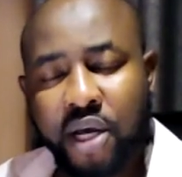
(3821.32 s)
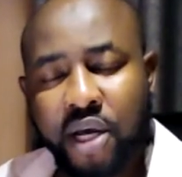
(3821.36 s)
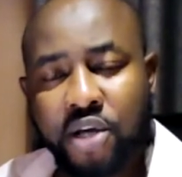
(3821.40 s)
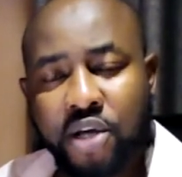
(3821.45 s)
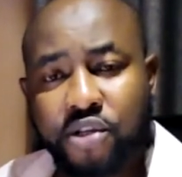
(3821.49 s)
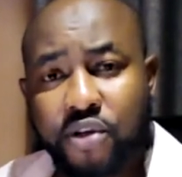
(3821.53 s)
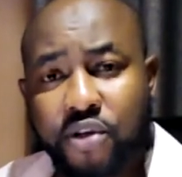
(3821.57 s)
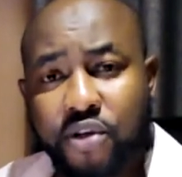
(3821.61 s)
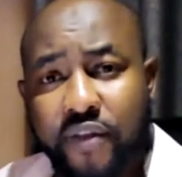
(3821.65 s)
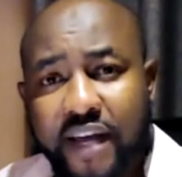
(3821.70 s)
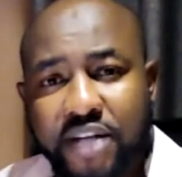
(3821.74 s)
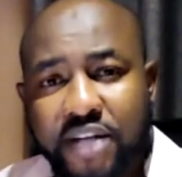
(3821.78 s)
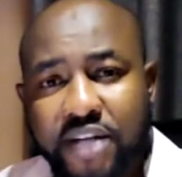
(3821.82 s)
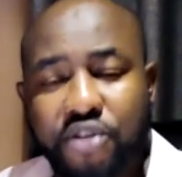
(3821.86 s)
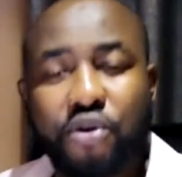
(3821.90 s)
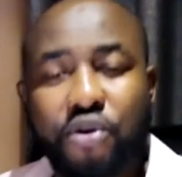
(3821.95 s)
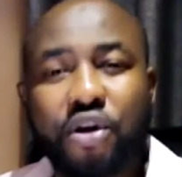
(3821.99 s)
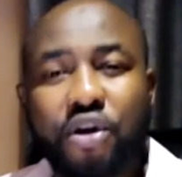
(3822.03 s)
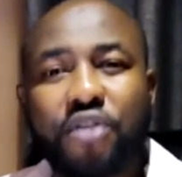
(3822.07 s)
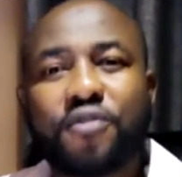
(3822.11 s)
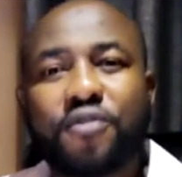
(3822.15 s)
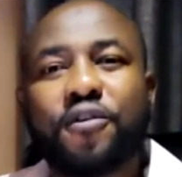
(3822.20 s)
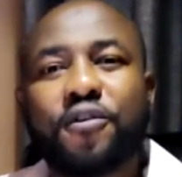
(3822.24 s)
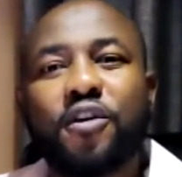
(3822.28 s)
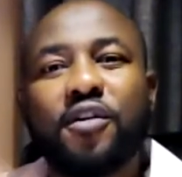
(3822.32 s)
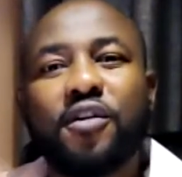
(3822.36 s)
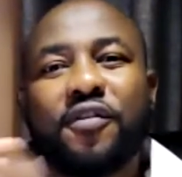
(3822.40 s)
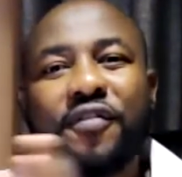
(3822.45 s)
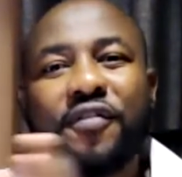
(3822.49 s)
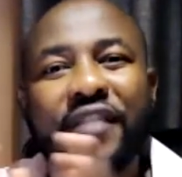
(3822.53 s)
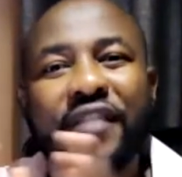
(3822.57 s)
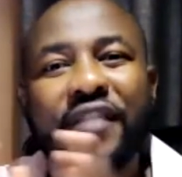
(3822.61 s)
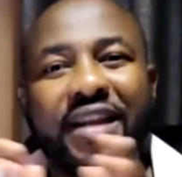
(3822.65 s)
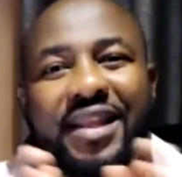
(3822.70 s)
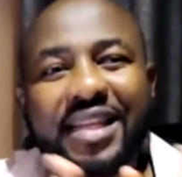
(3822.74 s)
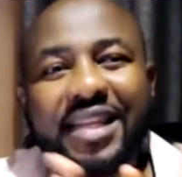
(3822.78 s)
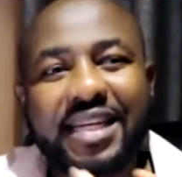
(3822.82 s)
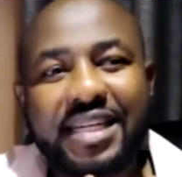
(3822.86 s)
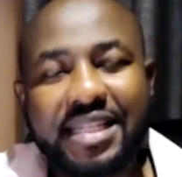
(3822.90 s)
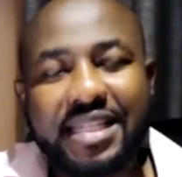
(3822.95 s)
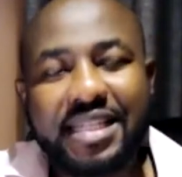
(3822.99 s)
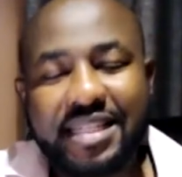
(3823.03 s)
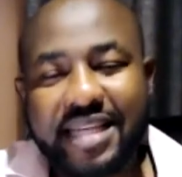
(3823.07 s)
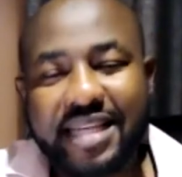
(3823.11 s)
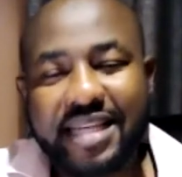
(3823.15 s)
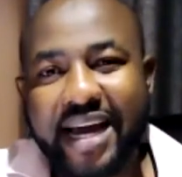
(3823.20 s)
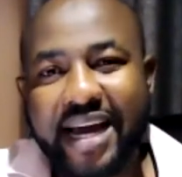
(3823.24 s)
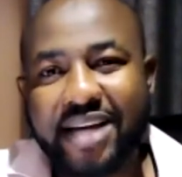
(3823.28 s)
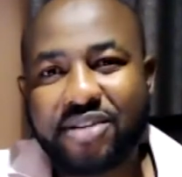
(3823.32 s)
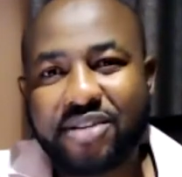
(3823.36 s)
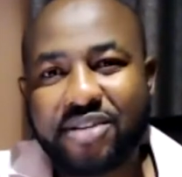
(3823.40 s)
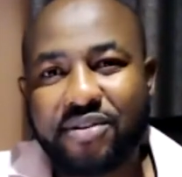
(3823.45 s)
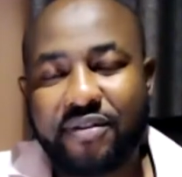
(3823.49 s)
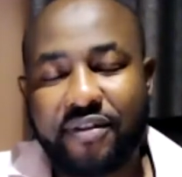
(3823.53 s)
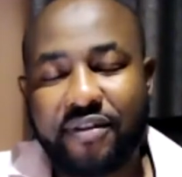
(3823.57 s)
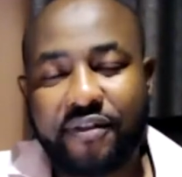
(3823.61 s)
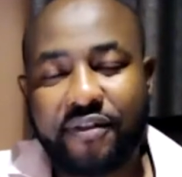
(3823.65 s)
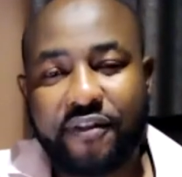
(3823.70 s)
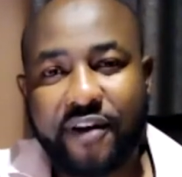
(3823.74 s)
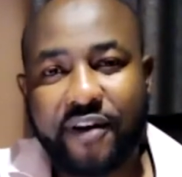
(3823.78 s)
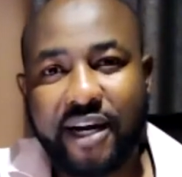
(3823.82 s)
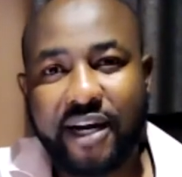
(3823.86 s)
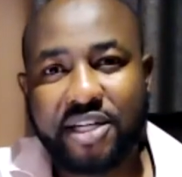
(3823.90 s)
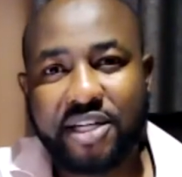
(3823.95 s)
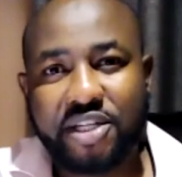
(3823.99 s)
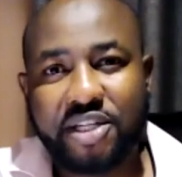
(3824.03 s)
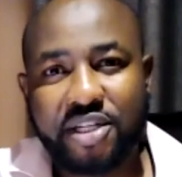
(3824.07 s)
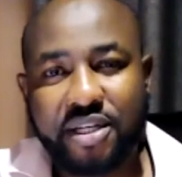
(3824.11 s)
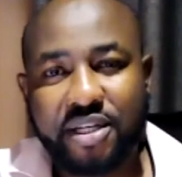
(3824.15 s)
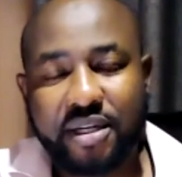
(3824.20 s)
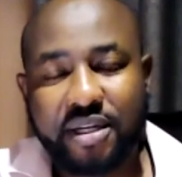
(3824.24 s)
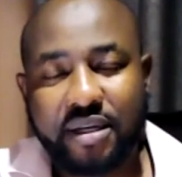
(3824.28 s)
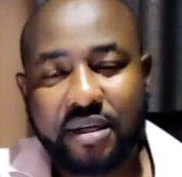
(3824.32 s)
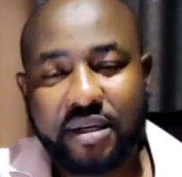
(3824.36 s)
so that you don't fulfill the desires of the flesh.